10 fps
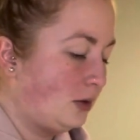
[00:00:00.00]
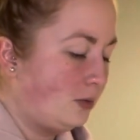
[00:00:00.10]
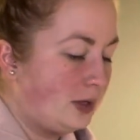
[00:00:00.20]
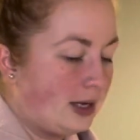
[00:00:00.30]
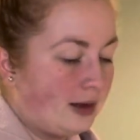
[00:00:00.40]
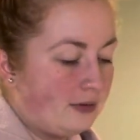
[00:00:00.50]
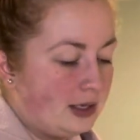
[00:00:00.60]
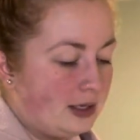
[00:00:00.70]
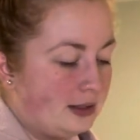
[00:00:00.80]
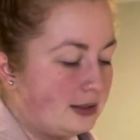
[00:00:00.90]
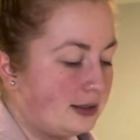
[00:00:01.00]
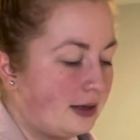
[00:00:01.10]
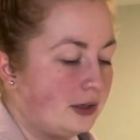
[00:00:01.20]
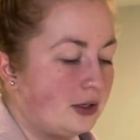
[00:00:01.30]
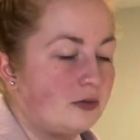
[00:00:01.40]
We have the
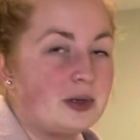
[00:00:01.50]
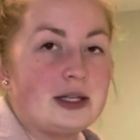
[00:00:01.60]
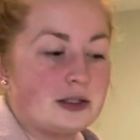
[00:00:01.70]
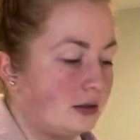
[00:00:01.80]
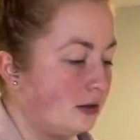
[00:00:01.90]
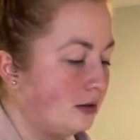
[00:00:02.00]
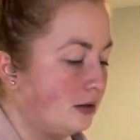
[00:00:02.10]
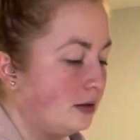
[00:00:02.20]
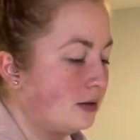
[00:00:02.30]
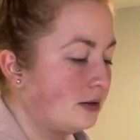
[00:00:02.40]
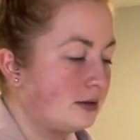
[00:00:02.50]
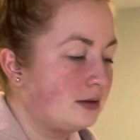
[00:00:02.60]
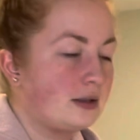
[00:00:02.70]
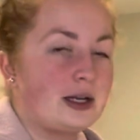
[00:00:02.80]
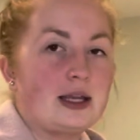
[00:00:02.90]
Seven of Pentacles
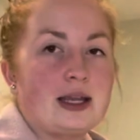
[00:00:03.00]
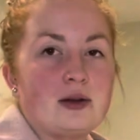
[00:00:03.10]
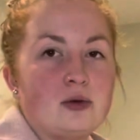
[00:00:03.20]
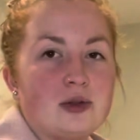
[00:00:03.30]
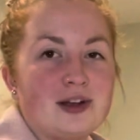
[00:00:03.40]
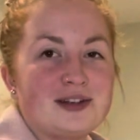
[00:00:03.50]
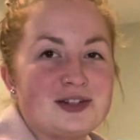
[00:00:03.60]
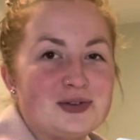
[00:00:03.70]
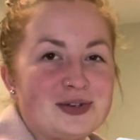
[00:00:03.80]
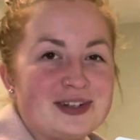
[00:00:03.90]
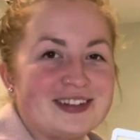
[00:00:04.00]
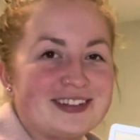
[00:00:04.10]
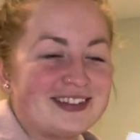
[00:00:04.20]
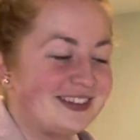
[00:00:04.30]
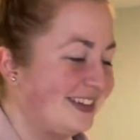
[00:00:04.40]
that I can't hold on to.
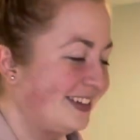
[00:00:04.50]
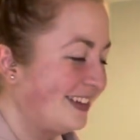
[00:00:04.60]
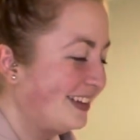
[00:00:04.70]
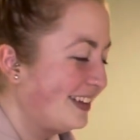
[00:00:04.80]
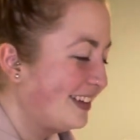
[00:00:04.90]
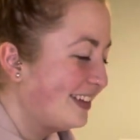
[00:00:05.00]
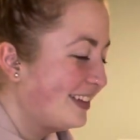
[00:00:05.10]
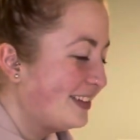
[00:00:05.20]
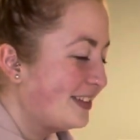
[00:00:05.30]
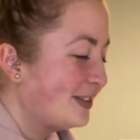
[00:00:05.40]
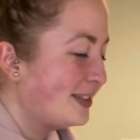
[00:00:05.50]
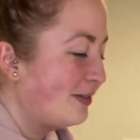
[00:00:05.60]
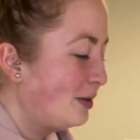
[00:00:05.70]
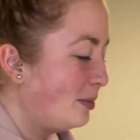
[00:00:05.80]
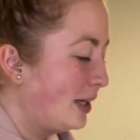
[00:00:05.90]
So
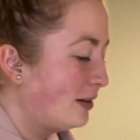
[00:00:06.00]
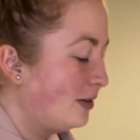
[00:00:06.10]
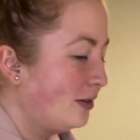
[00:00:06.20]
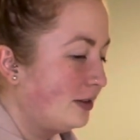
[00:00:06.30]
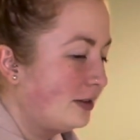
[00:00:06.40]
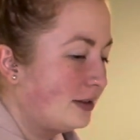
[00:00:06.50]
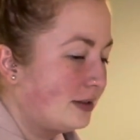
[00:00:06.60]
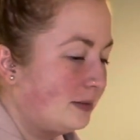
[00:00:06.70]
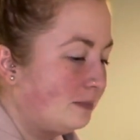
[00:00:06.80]
Seven of Pentacles,